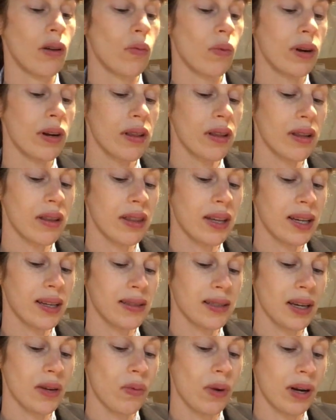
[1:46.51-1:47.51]
One of the
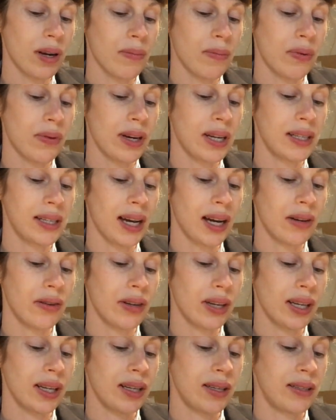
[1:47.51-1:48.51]
things I want to point
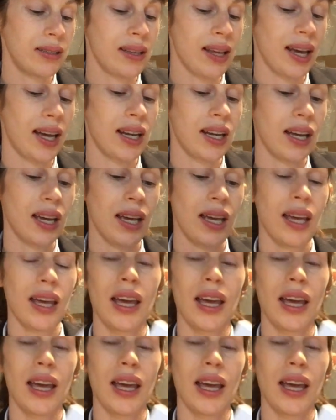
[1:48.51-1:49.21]
out is that